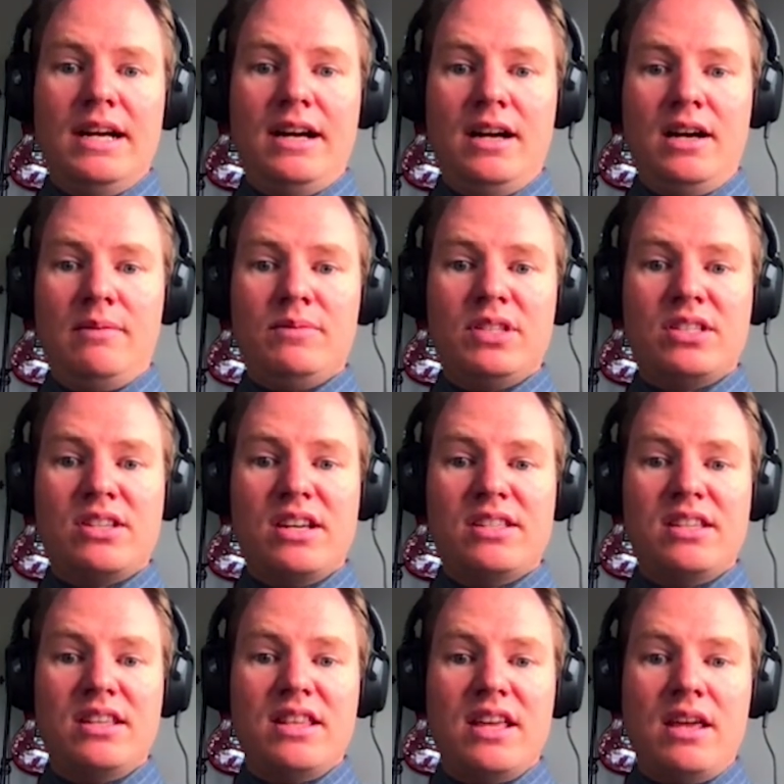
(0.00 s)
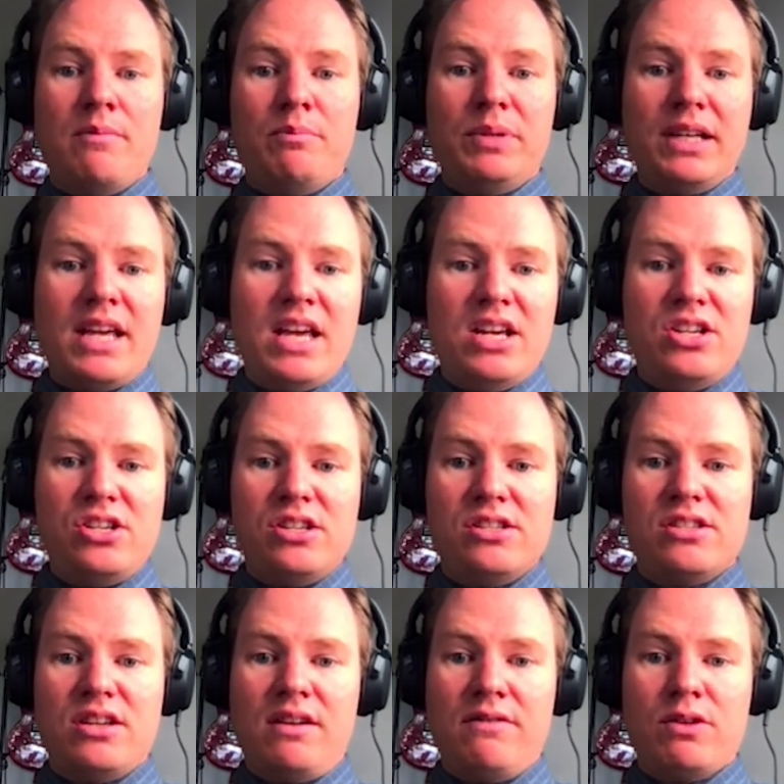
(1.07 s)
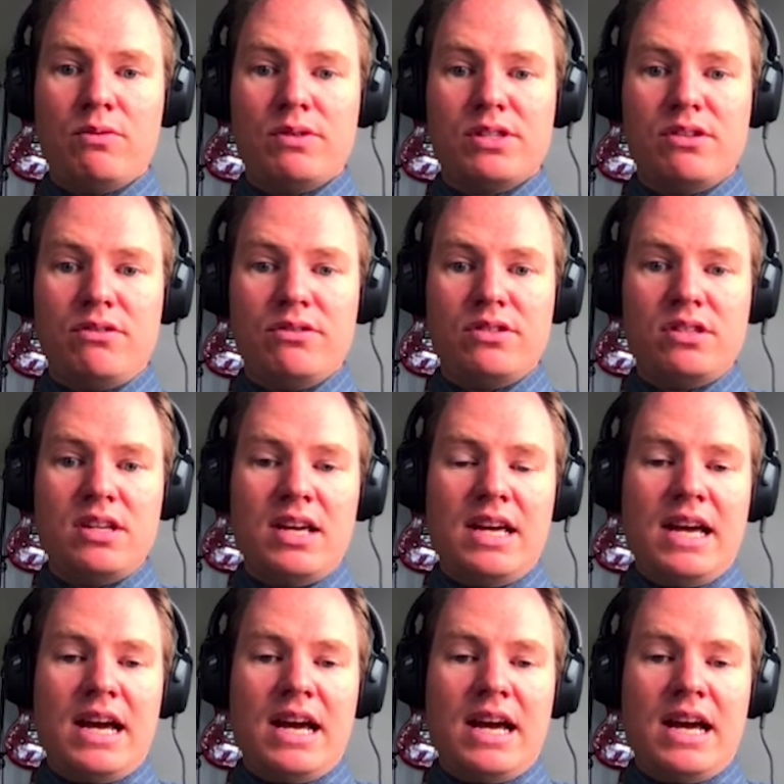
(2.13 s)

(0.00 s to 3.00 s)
discussing the implications of the results.